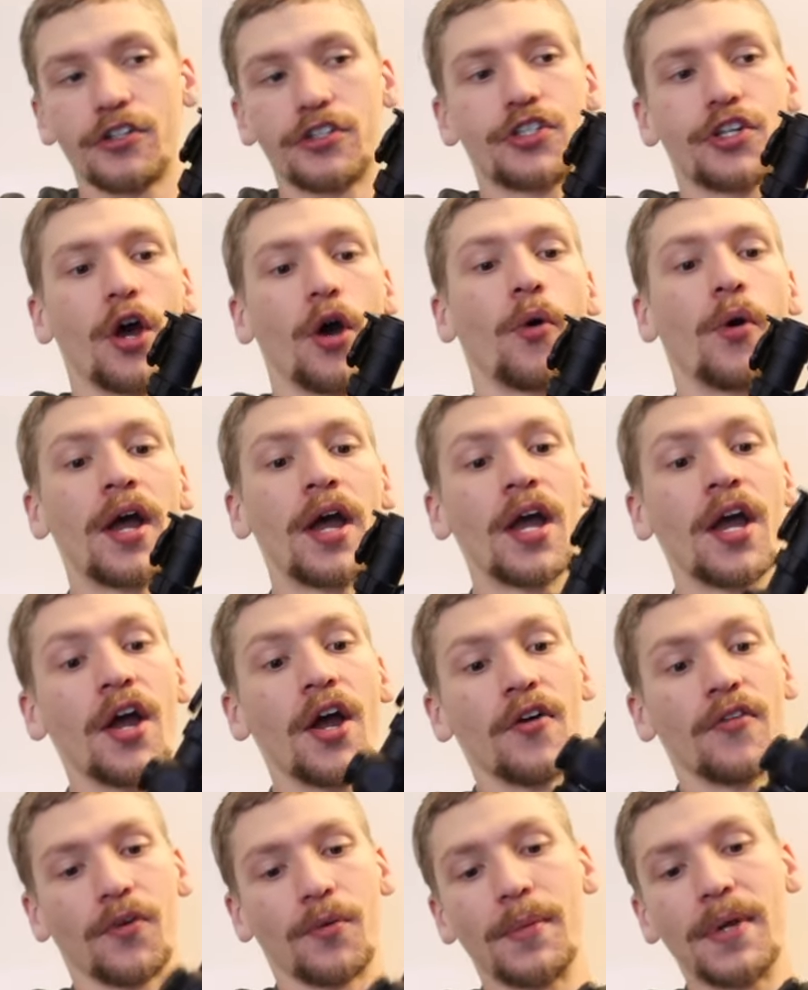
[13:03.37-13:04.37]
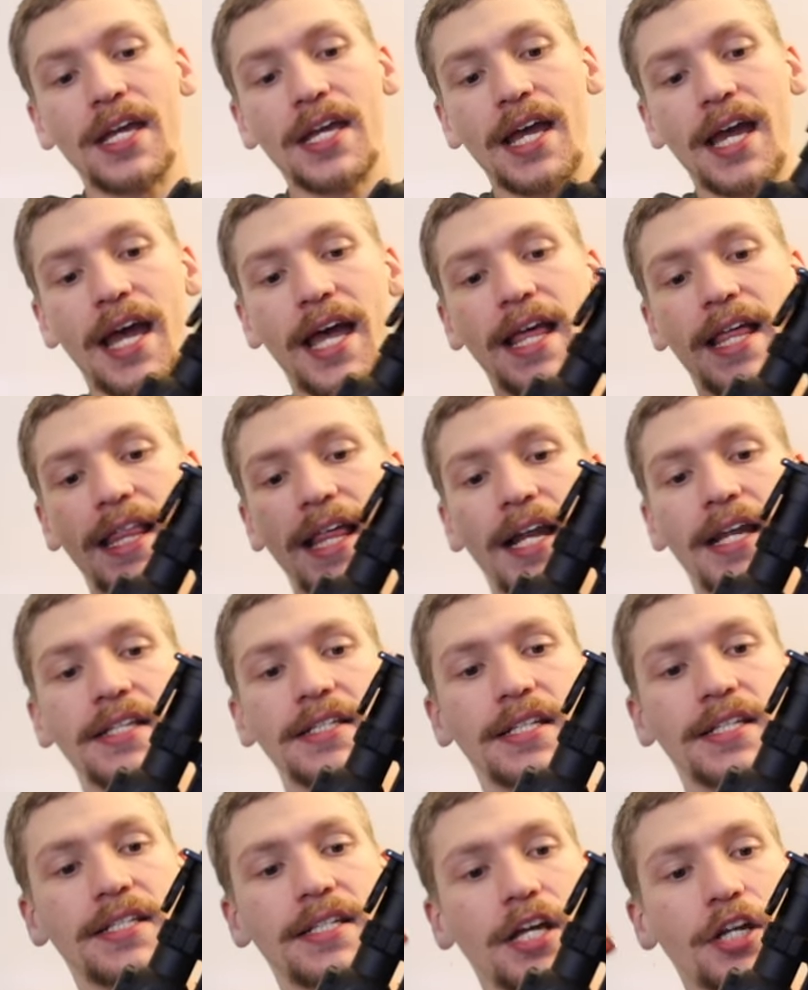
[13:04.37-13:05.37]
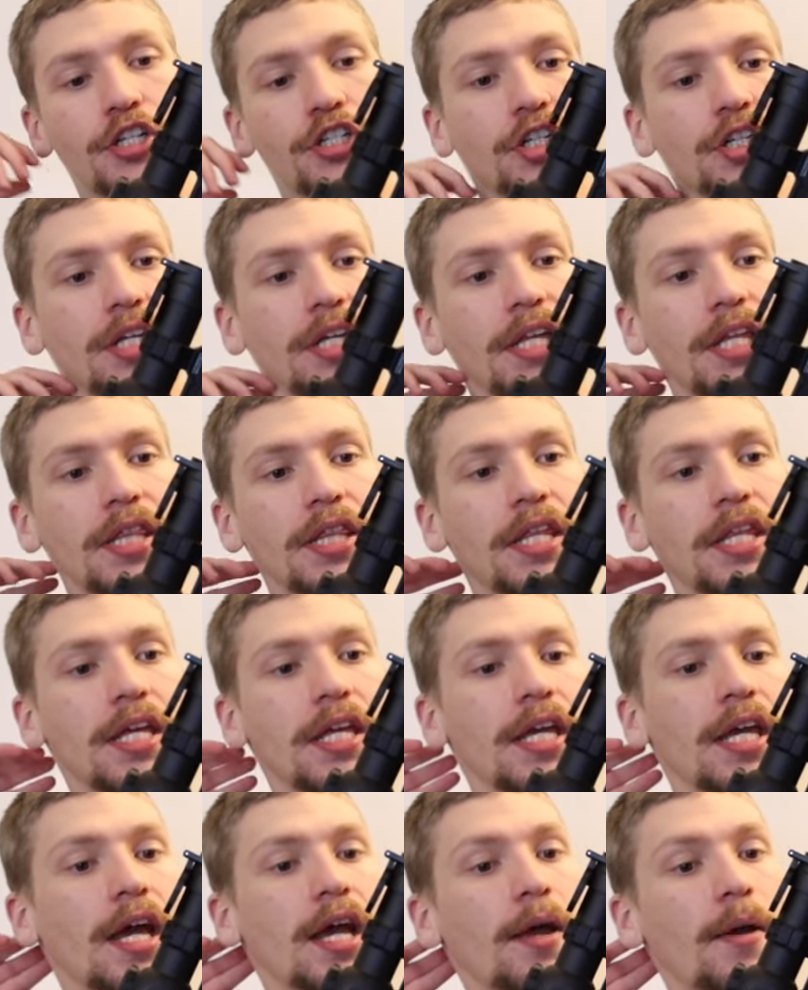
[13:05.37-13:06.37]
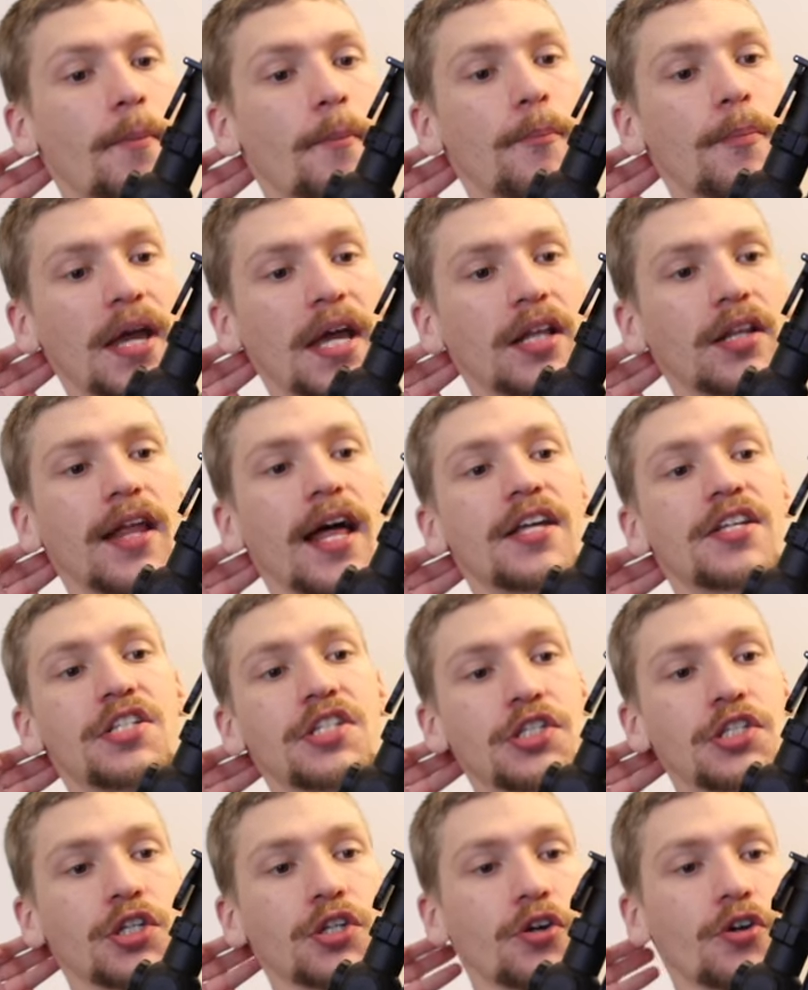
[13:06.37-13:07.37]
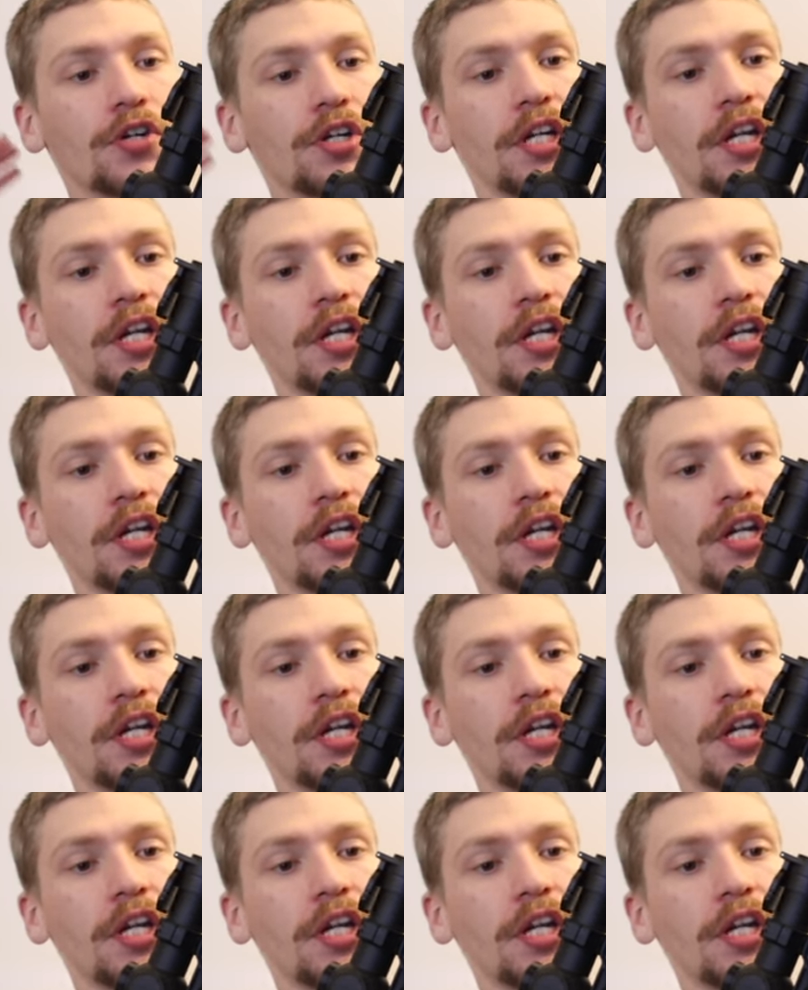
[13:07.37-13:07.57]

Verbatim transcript: So for me, that is essentially the big lessons learned.